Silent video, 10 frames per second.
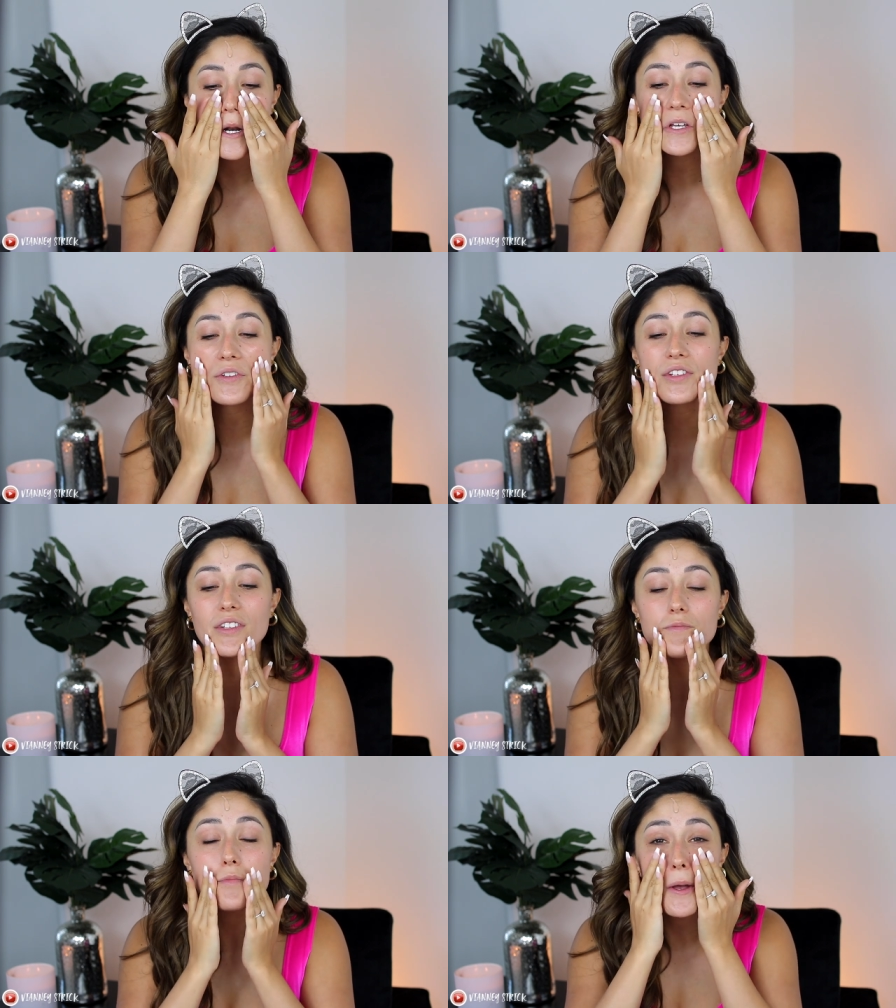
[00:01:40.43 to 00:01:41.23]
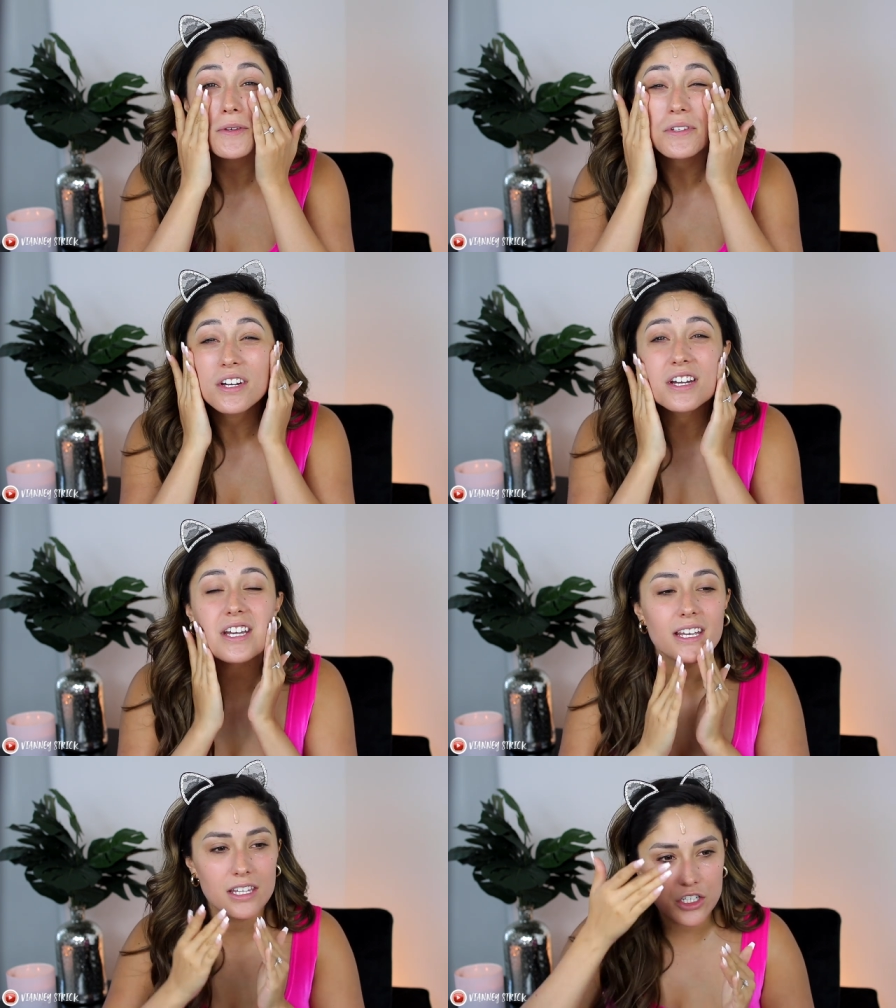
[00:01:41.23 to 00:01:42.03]
It also smells
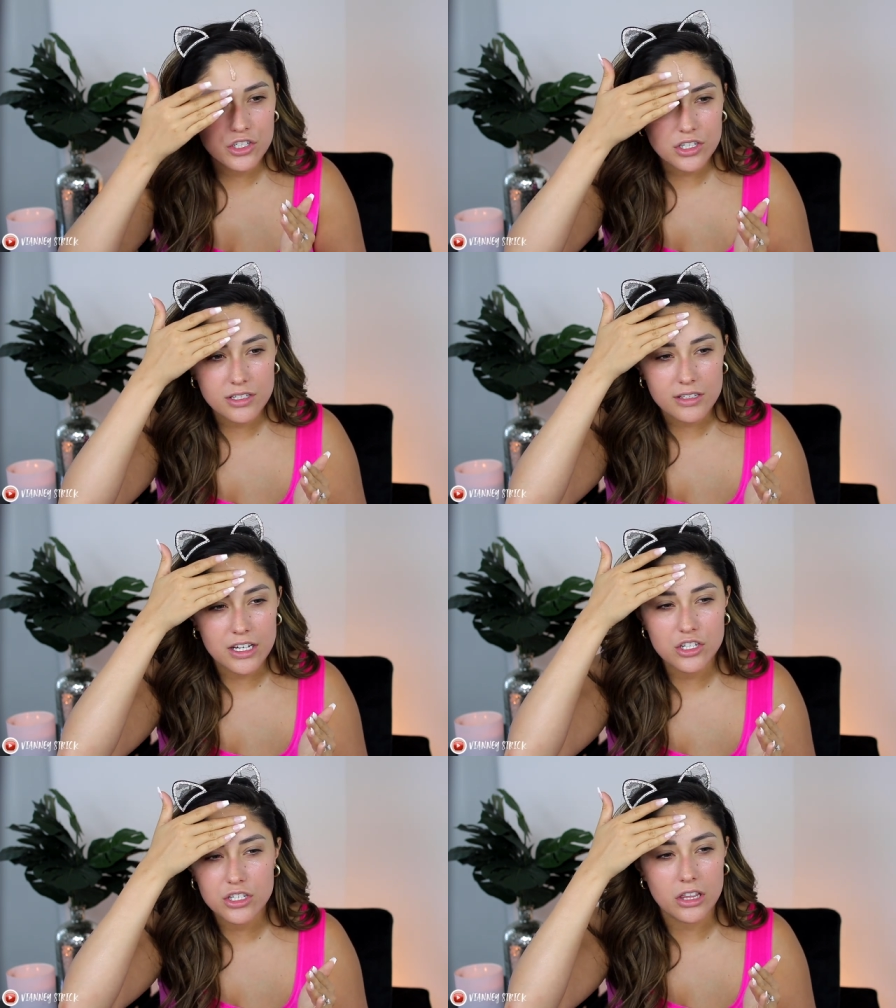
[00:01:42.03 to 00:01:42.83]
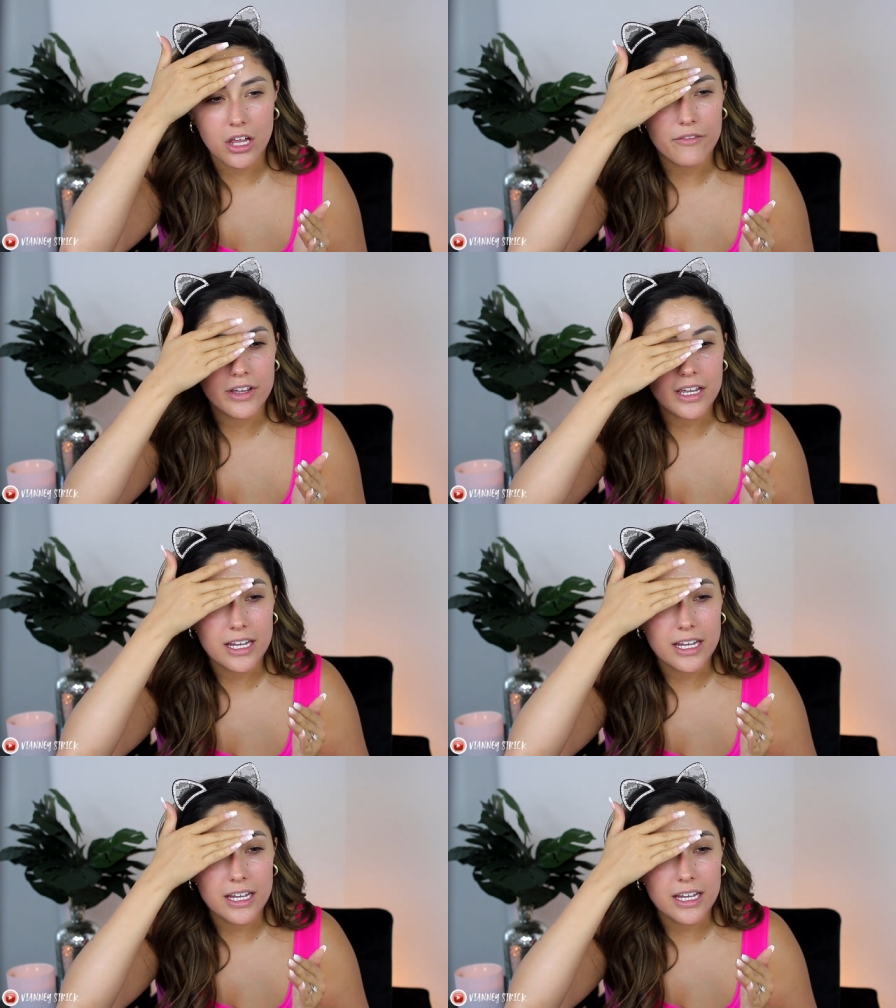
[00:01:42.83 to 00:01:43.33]
good. There's just, I just love it.